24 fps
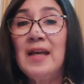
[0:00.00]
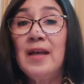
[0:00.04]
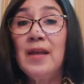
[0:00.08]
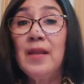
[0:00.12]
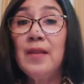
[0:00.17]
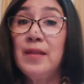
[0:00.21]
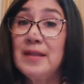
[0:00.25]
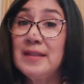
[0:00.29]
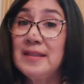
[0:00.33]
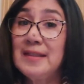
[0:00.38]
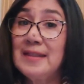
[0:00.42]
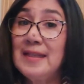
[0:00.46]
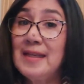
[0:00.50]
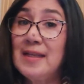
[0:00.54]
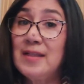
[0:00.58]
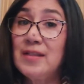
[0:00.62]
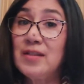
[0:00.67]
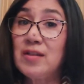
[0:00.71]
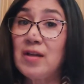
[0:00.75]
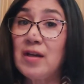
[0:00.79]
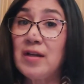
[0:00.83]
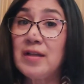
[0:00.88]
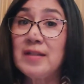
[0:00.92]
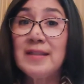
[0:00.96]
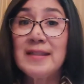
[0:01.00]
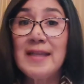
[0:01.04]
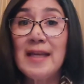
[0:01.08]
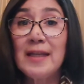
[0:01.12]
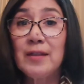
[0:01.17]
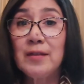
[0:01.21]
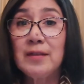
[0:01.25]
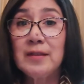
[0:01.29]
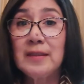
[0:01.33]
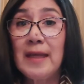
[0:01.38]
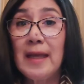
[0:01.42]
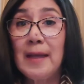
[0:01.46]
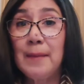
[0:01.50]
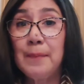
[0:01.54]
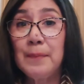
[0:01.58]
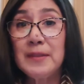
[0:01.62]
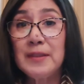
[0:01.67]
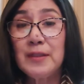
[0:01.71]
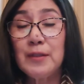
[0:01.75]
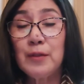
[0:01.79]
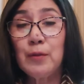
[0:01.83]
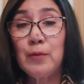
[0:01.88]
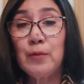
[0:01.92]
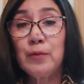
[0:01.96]
This is our second
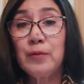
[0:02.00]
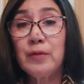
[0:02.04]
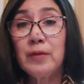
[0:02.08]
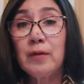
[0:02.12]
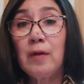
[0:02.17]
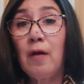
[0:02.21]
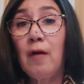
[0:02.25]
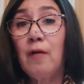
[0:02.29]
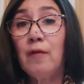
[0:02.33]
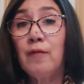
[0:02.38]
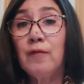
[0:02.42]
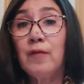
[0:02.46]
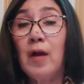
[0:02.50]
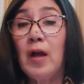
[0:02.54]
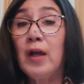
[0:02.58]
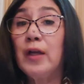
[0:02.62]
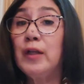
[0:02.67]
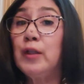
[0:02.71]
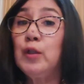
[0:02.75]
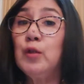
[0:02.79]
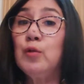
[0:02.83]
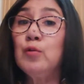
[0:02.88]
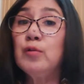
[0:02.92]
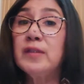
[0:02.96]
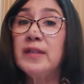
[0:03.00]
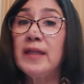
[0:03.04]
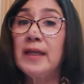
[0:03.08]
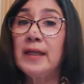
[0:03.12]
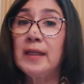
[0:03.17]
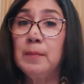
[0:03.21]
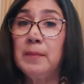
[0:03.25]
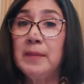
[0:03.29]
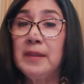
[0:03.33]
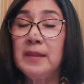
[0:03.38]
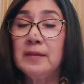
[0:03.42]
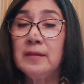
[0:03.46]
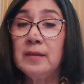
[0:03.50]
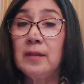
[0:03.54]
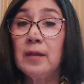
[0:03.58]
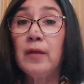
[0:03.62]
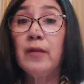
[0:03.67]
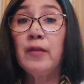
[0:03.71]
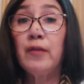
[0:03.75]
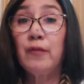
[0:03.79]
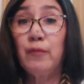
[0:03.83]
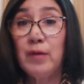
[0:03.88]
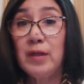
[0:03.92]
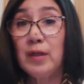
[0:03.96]
episode of our new segment,
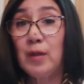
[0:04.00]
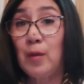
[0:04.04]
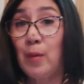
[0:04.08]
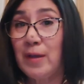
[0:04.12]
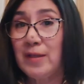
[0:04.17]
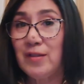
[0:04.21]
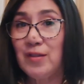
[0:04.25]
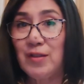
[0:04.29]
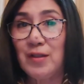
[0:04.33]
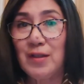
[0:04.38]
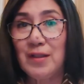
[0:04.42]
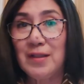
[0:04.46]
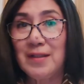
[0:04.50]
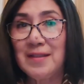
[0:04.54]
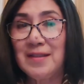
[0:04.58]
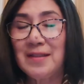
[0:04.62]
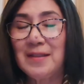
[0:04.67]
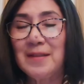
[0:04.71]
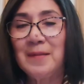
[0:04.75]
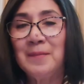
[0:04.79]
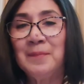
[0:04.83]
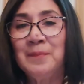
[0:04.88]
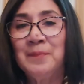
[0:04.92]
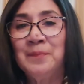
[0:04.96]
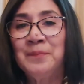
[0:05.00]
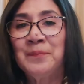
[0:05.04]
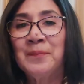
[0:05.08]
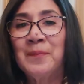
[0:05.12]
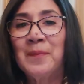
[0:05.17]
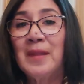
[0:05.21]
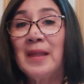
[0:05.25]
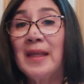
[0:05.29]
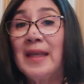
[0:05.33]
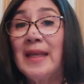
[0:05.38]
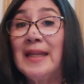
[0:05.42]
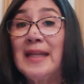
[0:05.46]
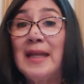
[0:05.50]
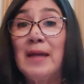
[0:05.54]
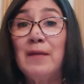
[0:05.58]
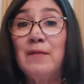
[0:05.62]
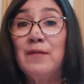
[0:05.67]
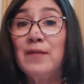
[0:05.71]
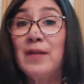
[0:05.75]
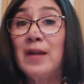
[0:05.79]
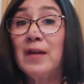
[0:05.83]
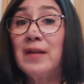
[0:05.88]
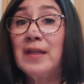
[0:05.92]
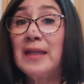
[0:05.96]
Three Questions. And I'm
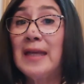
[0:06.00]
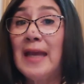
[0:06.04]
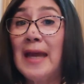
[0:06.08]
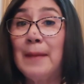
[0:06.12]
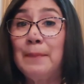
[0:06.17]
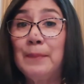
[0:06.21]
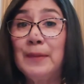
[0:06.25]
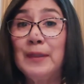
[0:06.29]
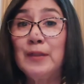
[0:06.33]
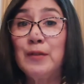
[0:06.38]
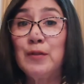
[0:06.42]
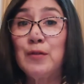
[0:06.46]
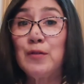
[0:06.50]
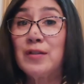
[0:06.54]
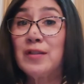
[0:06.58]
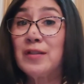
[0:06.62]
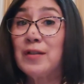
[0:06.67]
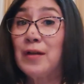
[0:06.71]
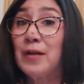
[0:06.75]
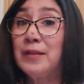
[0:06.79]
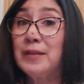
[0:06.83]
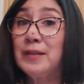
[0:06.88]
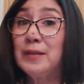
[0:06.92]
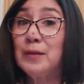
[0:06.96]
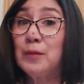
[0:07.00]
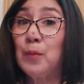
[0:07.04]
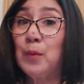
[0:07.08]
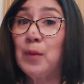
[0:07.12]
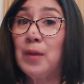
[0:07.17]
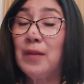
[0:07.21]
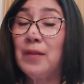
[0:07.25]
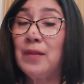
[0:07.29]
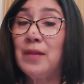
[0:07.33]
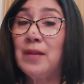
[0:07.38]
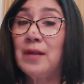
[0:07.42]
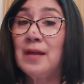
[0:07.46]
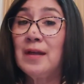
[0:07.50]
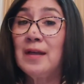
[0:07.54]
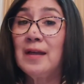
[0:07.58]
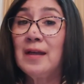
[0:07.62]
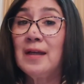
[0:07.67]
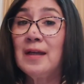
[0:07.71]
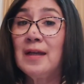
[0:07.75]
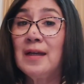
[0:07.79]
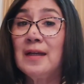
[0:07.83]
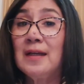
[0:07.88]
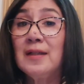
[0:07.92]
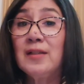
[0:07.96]
very happy to start it with
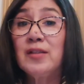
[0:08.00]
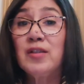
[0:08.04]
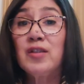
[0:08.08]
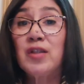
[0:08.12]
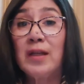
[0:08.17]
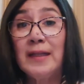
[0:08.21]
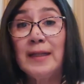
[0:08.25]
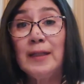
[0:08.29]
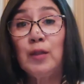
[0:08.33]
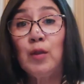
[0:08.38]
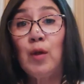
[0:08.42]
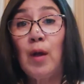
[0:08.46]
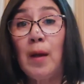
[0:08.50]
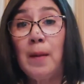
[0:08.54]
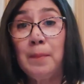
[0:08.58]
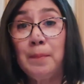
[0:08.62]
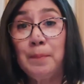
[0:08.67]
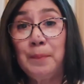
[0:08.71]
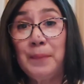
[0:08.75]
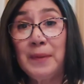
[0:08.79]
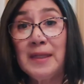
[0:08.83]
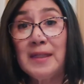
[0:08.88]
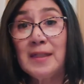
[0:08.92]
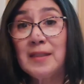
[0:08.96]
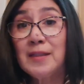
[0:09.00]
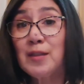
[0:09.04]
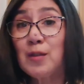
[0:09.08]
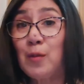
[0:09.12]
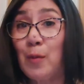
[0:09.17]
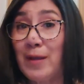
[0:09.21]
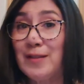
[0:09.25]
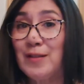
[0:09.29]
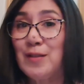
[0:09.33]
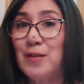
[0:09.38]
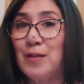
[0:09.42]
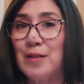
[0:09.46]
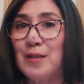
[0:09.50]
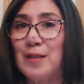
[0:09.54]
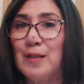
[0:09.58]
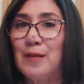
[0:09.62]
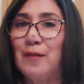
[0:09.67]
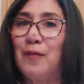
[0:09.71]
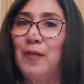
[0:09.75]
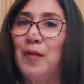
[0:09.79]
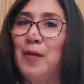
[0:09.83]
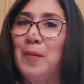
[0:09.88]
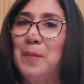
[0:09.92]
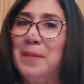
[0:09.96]
Charito Ampil's questions
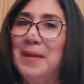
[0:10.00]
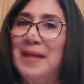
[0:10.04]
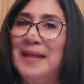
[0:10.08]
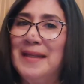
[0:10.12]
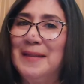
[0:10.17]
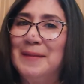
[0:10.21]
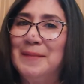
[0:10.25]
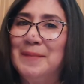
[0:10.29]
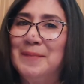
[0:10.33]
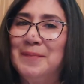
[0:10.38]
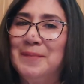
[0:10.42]
for me.